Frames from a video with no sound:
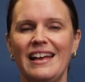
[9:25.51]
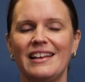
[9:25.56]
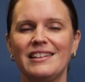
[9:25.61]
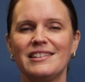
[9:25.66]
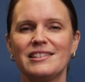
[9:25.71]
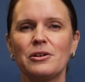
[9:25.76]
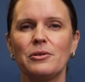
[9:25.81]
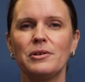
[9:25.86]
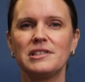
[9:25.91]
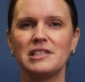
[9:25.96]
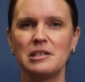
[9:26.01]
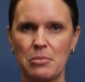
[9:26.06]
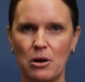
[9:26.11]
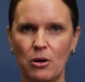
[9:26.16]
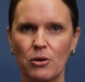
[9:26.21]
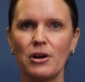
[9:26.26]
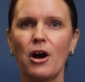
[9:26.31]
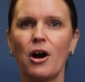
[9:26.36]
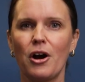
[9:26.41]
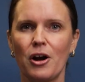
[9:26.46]
And so it's
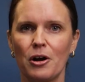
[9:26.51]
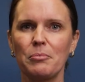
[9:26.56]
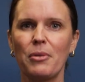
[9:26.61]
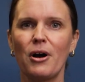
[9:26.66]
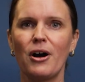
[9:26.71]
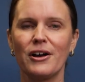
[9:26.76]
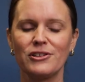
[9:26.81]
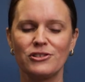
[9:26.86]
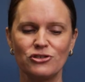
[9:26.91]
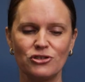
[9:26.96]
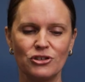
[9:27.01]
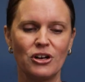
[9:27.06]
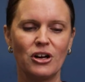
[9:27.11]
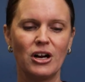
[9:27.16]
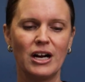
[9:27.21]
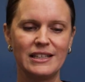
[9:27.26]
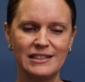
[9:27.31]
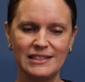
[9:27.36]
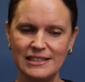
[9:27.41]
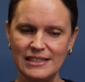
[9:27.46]
about a heart posture.
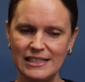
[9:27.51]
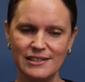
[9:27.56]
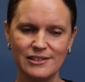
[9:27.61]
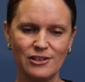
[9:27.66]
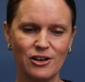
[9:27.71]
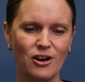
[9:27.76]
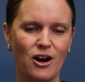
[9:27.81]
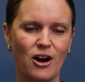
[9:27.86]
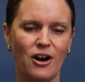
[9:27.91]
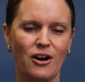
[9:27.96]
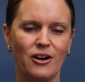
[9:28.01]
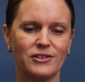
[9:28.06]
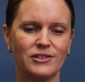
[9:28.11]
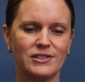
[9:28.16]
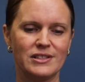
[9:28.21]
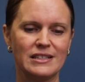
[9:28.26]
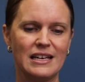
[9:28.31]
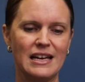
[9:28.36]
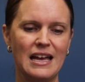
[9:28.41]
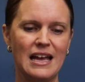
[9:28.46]
God sees our
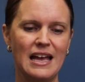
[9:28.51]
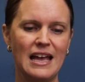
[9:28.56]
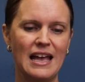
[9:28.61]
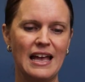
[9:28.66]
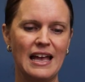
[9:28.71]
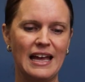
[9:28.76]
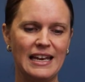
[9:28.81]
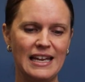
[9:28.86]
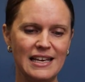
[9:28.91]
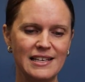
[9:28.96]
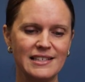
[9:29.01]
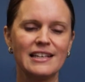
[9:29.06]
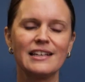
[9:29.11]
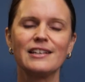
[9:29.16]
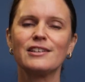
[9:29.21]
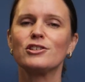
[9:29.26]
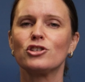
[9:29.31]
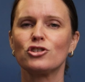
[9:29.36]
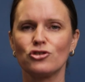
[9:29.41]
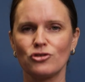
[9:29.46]
hearts, and He's an
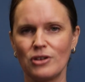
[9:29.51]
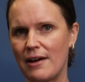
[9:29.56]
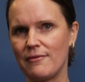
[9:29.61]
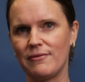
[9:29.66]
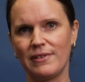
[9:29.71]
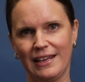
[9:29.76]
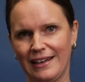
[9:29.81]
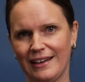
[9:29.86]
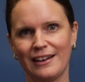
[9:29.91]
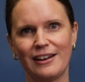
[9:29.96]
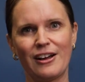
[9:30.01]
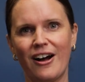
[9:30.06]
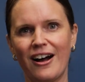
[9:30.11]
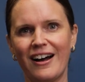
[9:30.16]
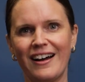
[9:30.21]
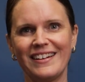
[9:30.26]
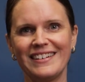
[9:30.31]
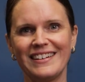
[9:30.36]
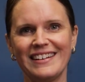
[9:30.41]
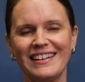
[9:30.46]
extravagant
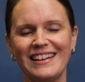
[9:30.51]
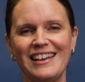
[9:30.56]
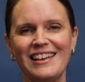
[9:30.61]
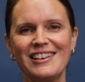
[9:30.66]
God.